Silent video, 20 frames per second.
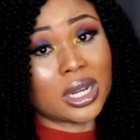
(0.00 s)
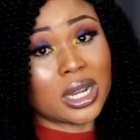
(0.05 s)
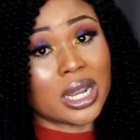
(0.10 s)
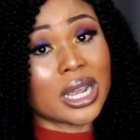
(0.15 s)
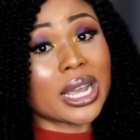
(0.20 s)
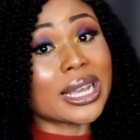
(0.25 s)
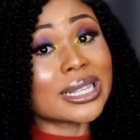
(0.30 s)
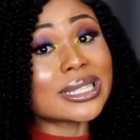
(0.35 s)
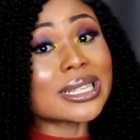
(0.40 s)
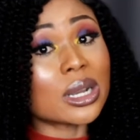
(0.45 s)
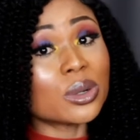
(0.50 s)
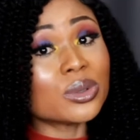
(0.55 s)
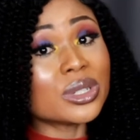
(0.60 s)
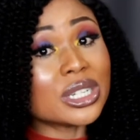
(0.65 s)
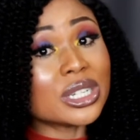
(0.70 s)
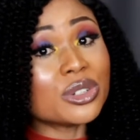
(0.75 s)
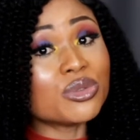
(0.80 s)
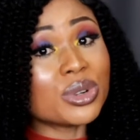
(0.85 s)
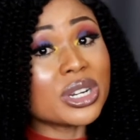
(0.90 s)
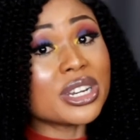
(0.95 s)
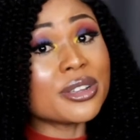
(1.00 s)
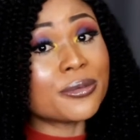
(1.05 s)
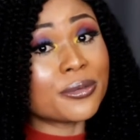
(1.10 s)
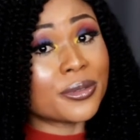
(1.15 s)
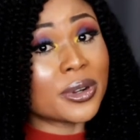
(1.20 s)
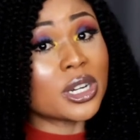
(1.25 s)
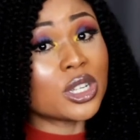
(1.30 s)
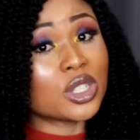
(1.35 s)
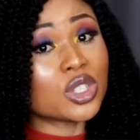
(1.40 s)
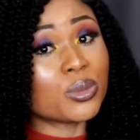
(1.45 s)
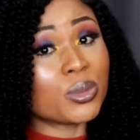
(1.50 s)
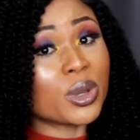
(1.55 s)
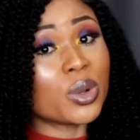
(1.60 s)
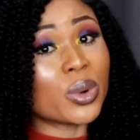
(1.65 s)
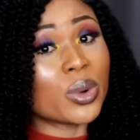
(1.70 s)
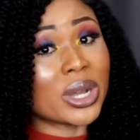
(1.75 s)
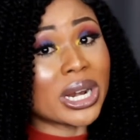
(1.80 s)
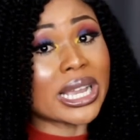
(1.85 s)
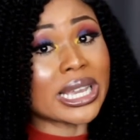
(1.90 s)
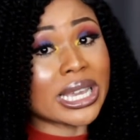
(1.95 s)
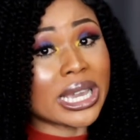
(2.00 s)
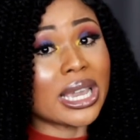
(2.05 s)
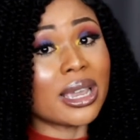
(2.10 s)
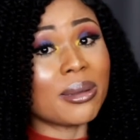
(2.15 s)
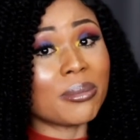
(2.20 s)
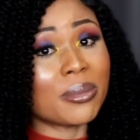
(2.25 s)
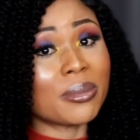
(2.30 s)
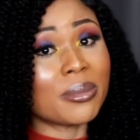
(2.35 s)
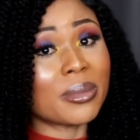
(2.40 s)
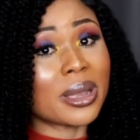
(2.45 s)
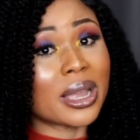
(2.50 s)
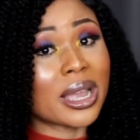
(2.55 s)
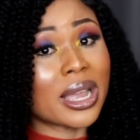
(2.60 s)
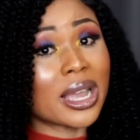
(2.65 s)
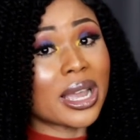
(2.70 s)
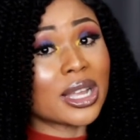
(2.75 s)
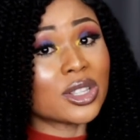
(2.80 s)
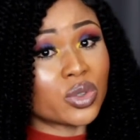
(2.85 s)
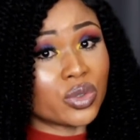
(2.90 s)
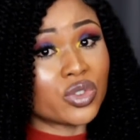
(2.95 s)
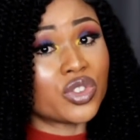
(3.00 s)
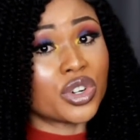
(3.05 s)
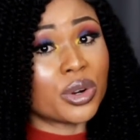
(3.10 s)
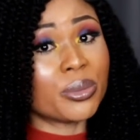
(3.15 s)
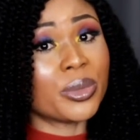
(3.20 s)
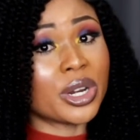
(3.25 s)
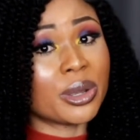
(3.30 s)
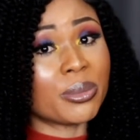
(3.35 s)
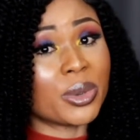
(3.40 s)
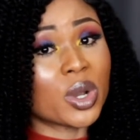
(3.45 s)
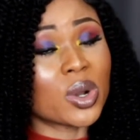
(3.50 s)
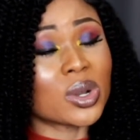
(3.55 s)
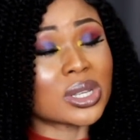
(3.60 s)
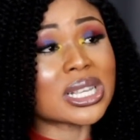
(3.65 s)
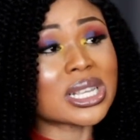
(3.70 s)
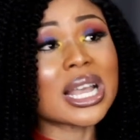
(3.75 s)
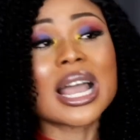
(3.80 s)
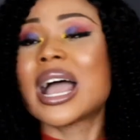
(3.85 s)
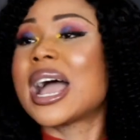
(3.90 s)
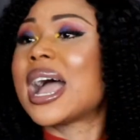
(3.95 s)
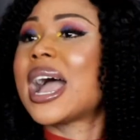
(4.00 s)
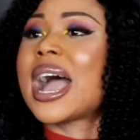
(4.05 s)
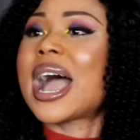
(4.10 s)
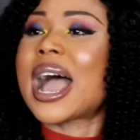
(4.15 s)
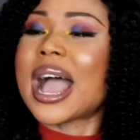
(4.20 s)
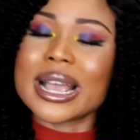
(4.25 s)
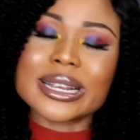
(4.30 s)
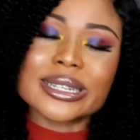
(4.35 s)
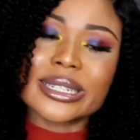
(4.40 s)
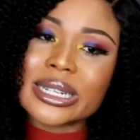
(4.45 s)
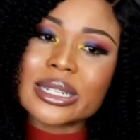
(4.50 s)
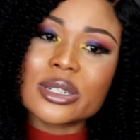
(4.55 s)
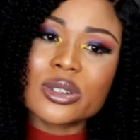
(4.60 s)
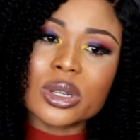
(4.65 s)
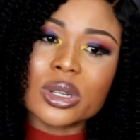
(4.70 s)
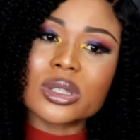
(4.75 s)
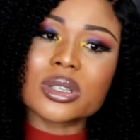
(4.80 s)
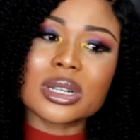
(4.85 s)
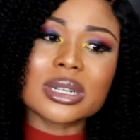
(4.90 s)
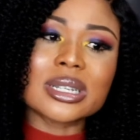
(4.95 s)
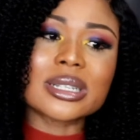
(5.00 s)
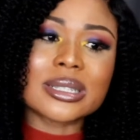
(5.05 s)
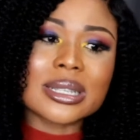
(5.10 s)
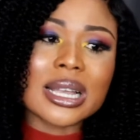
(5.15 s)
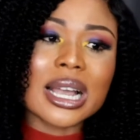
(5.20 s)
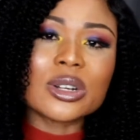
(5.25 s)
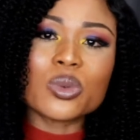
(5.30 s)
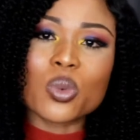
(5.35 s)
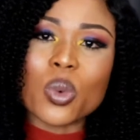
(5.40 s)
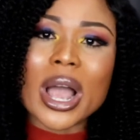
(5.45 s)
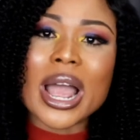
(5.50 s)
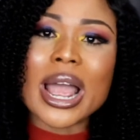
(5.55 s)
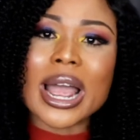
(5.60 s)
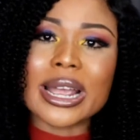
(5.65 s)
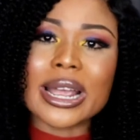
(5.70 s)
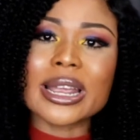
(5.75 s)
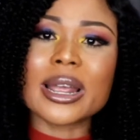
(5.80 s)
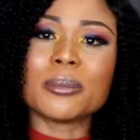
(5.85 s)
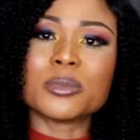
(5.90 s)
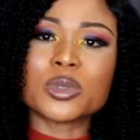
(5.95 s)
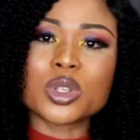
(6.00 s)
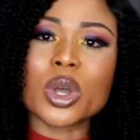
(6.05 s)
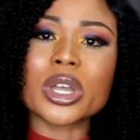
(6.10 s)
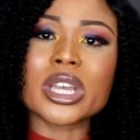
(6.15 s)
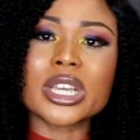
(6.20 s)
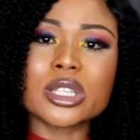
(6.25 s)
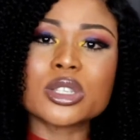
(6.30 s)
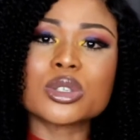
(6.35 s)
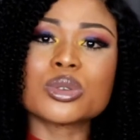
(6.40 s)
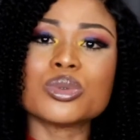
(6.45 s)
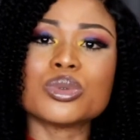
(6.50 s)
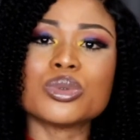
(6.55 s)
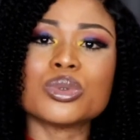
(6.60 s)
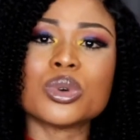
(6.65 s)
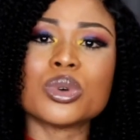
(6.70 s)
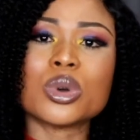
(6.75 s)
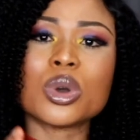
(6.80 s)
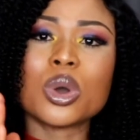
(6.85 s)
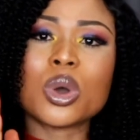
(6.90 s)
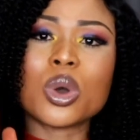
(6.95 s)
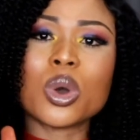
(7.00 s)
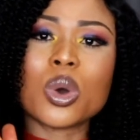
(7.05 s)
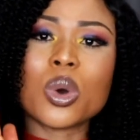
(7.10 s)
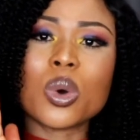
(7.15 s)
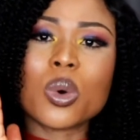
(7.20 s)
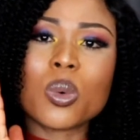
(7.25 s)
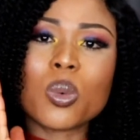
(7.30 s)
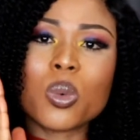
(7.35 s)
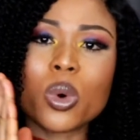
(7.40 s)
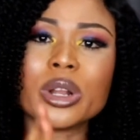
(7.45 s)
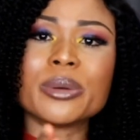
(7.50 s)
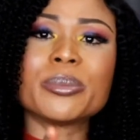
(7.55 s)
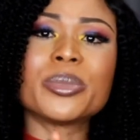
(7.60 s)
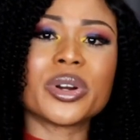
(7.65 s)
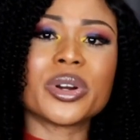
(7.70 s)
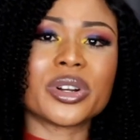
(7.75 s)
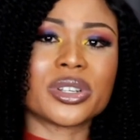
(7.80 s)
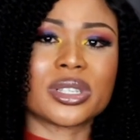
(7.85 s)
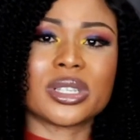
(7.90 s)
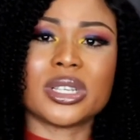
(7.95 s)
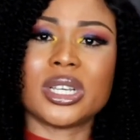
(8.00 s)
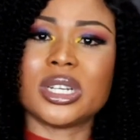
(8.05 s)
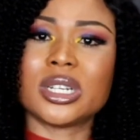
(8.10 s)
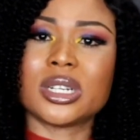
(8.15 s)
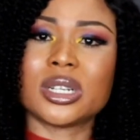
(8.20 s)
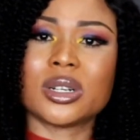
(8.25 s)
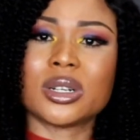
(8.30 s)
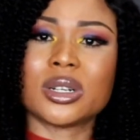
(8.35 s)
It sounded really funny to me when I came to Germany because I did not understand why I am talking to one person